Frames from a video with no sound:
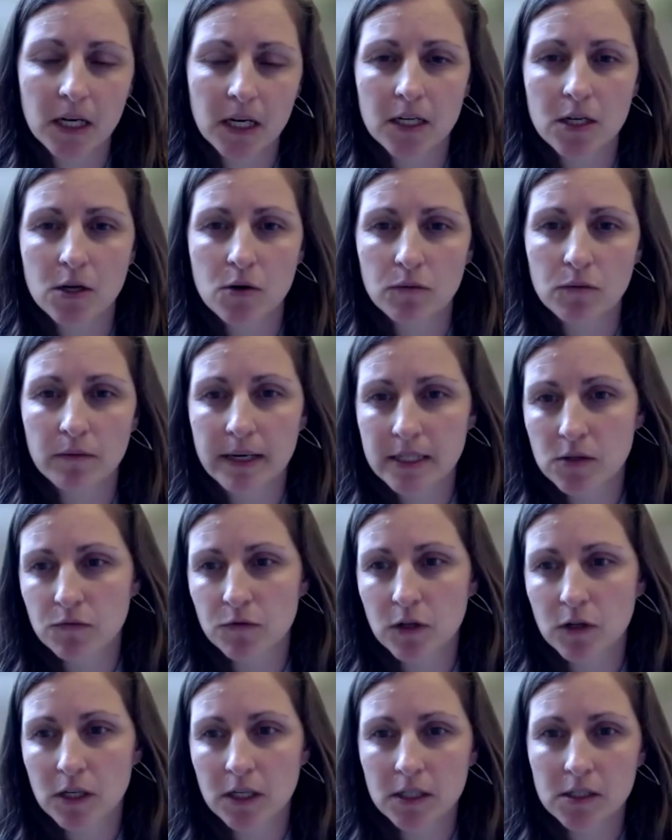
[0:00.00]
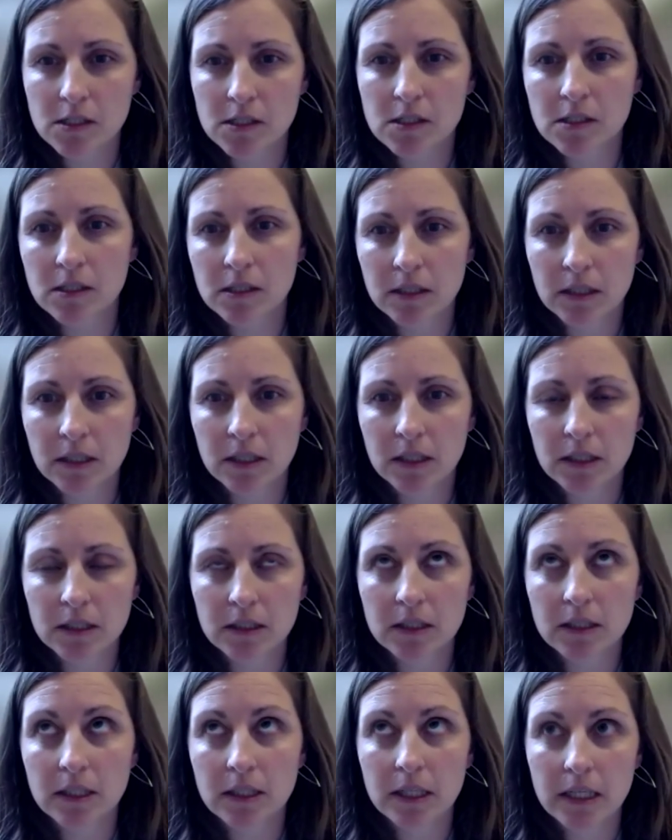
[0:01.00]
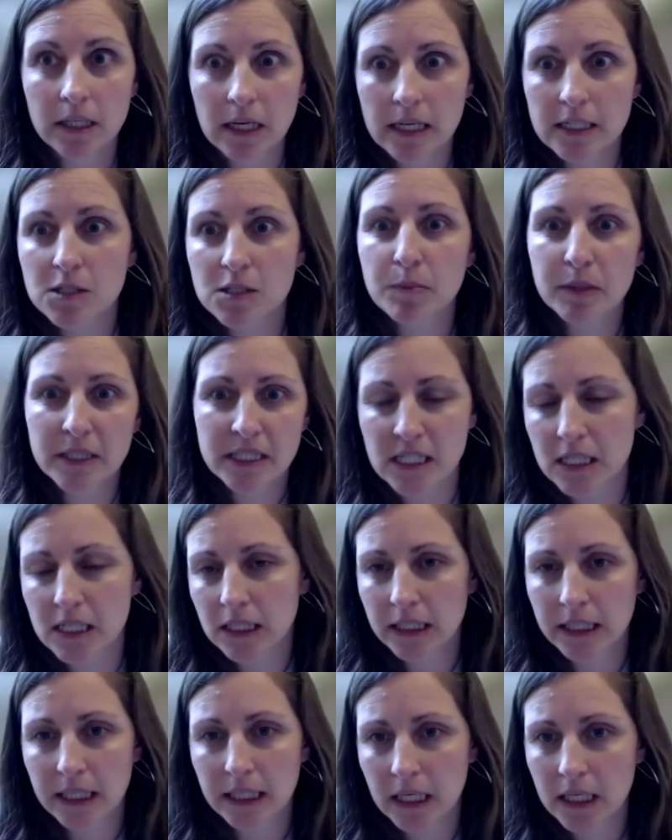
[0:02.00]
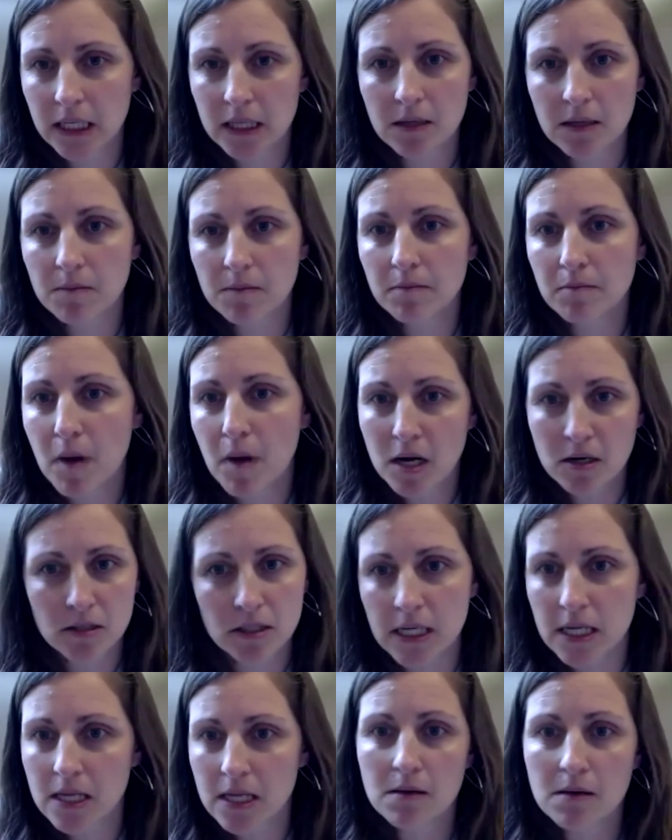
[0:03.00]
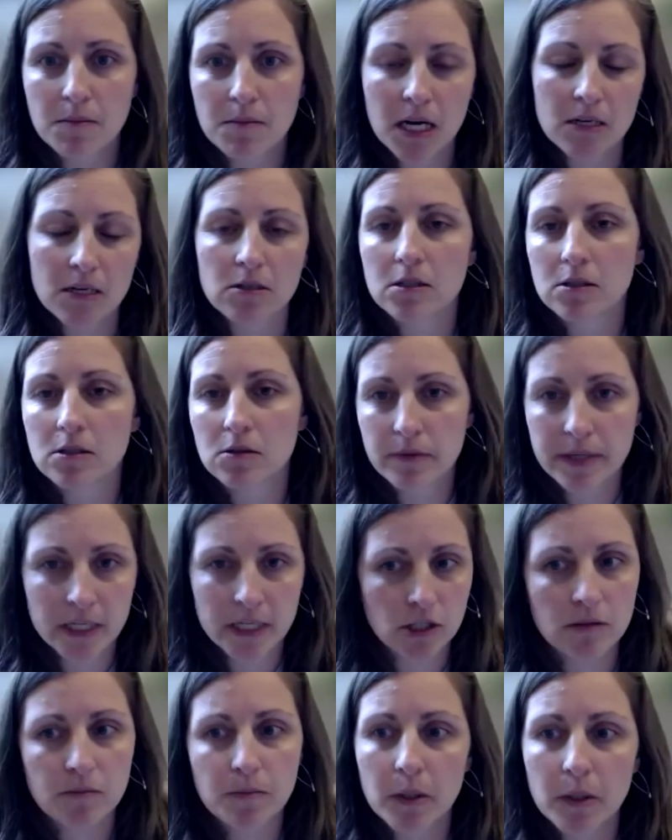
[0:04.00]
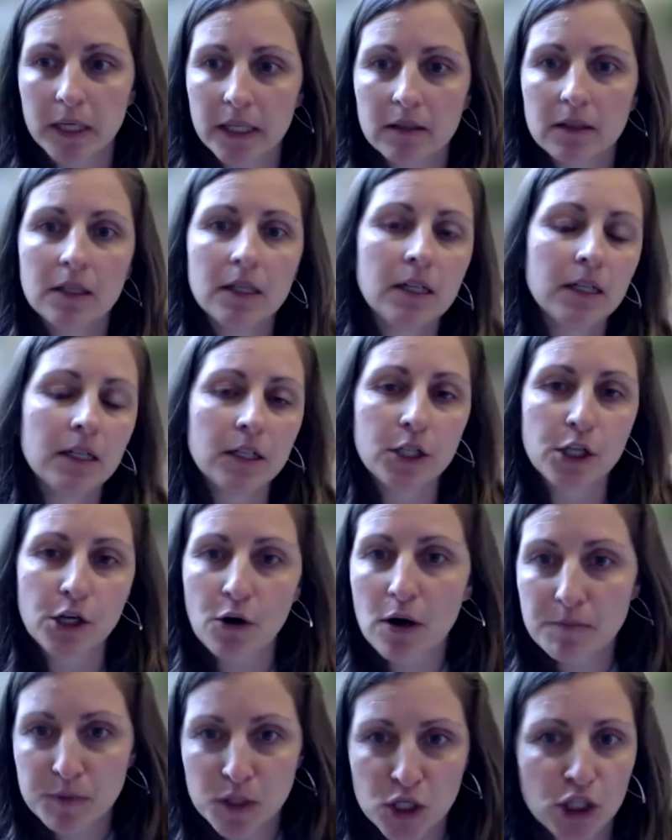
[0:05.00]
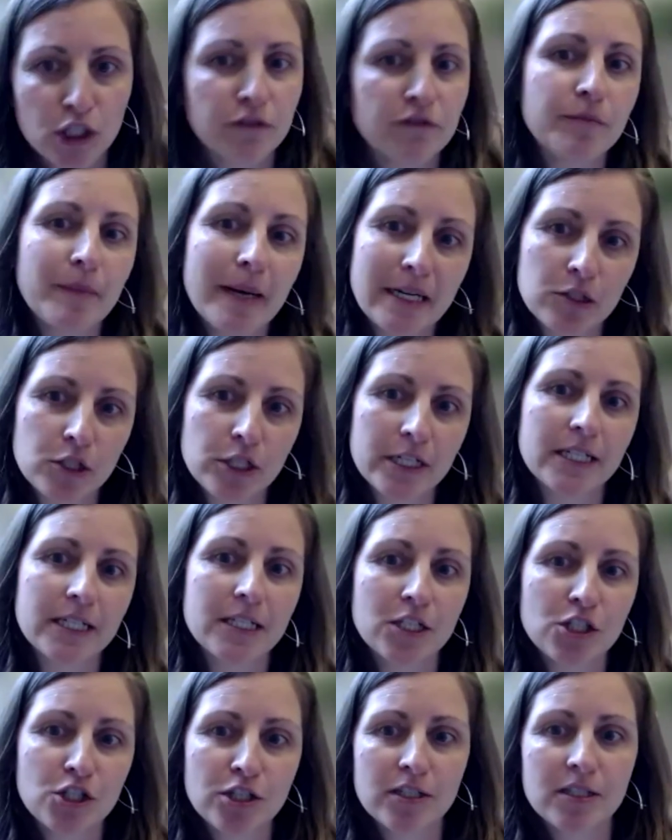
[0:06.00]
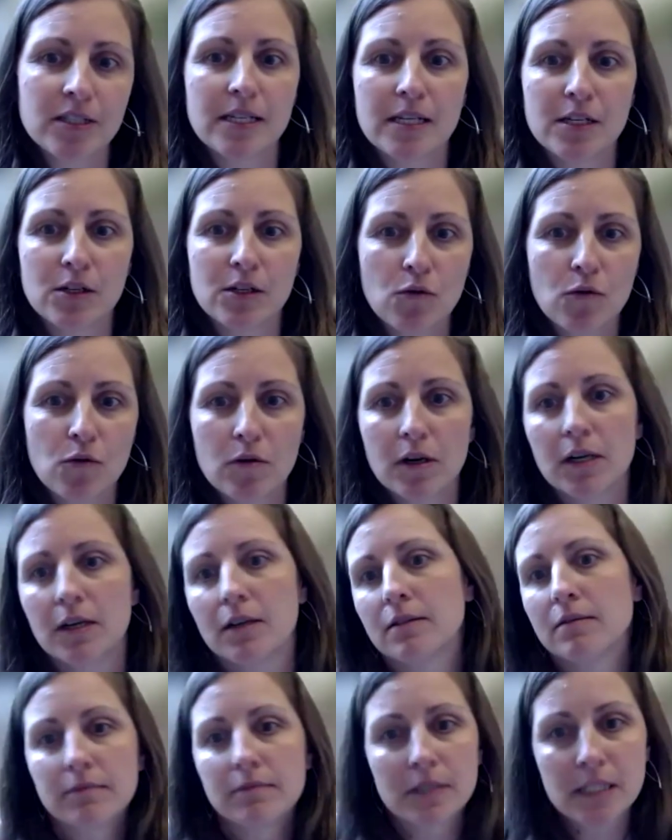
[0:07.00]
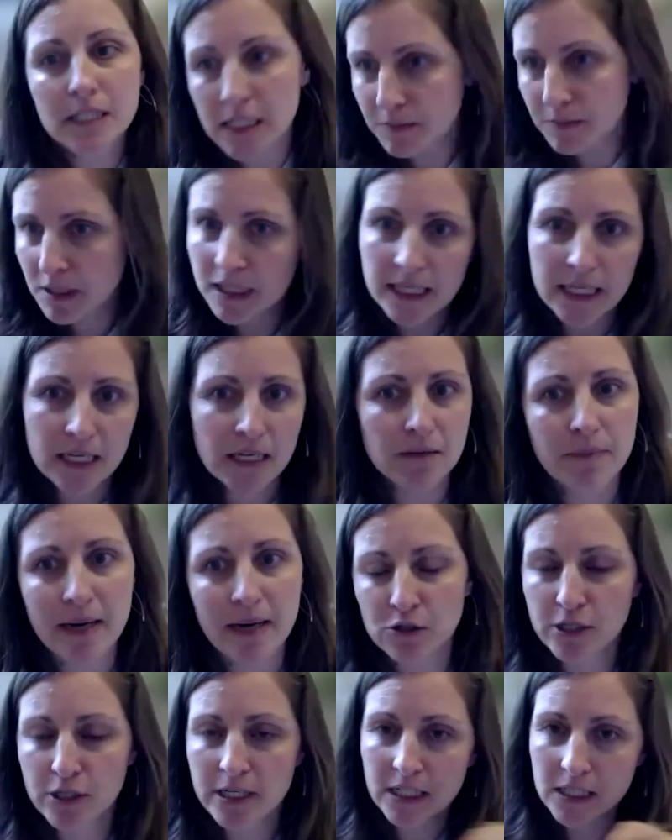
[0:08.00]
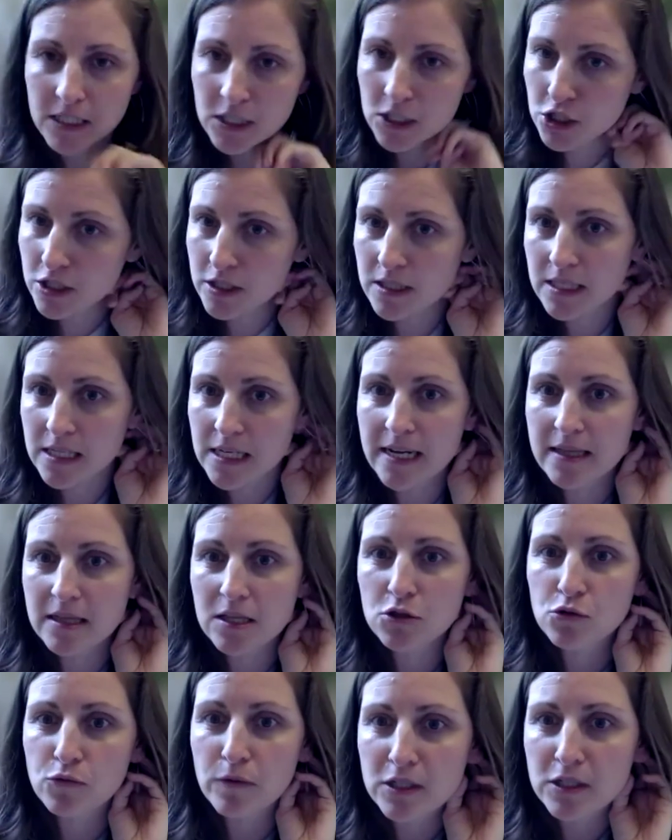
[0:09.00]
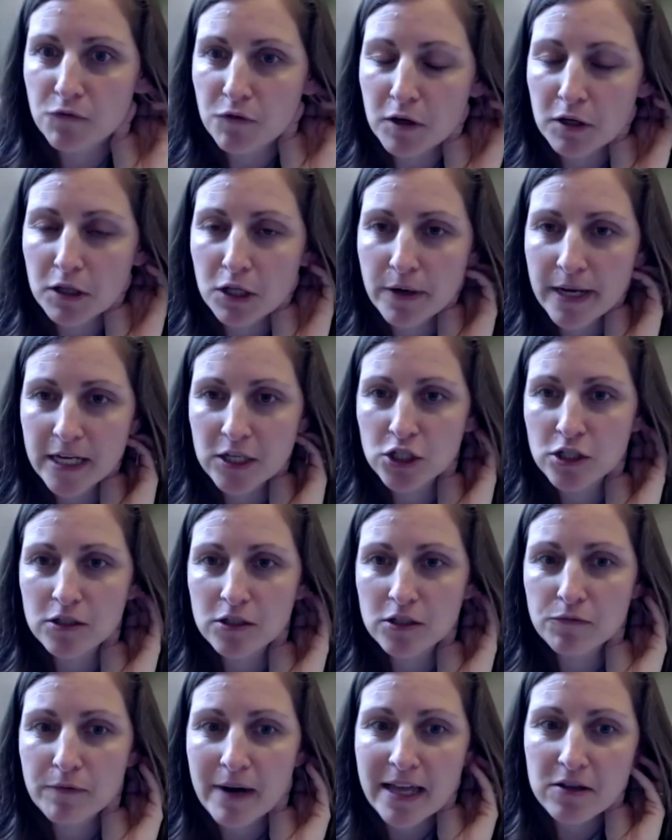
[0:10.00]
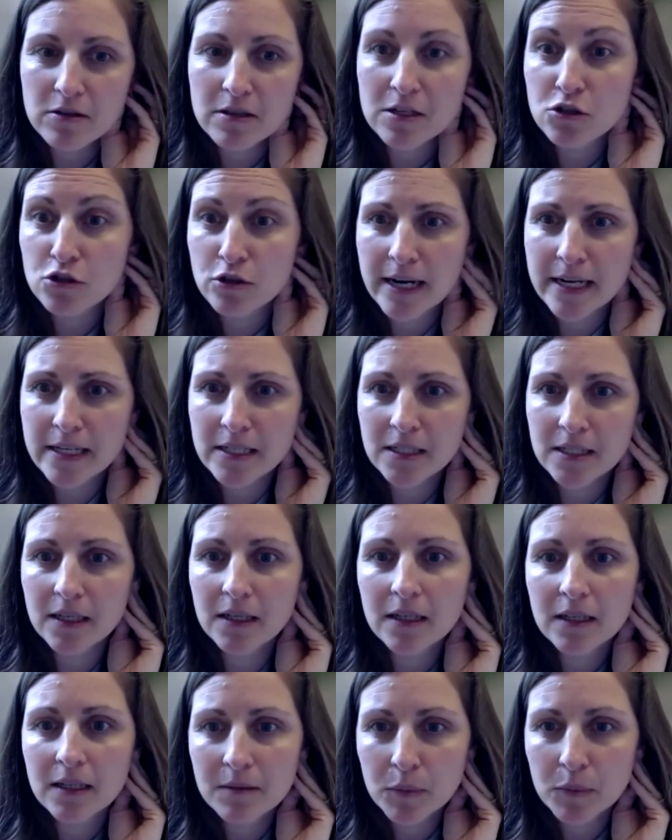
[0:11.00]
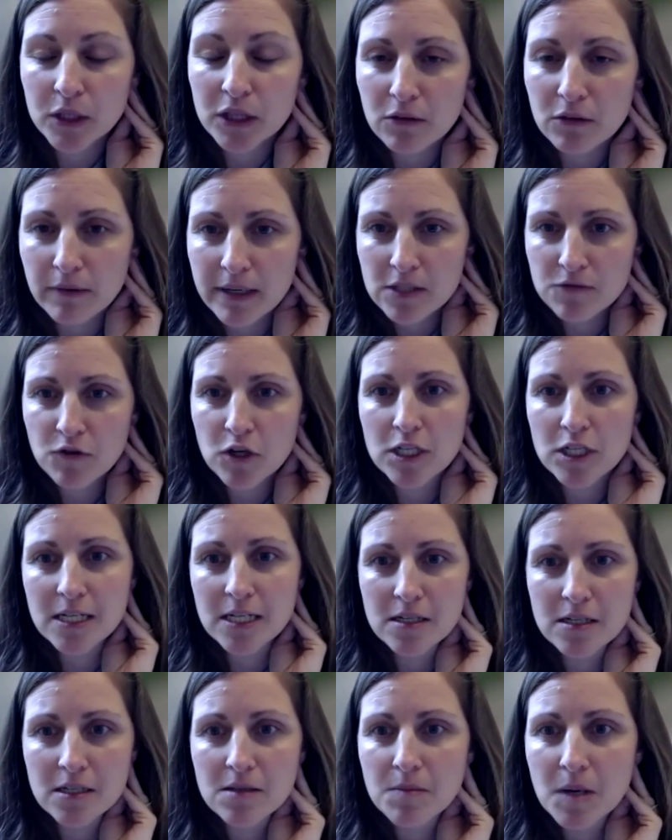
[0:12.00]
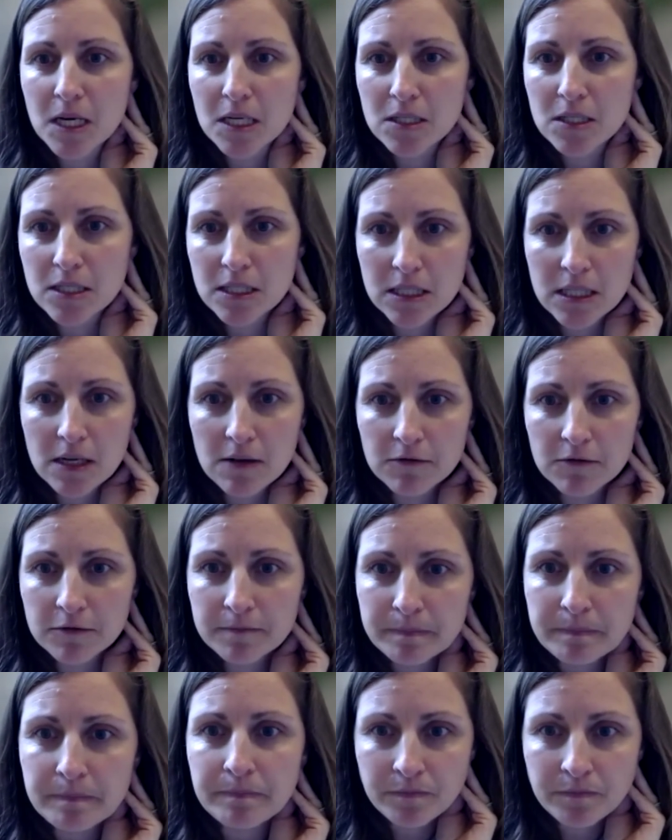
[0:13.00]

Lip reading: but there are no reservoirs explicitly modeled in the model. So we just put, observed boundary conditions in or simulated boundary conditions in at those reservoir locations rather than trying to put the reservoirs into the model itself.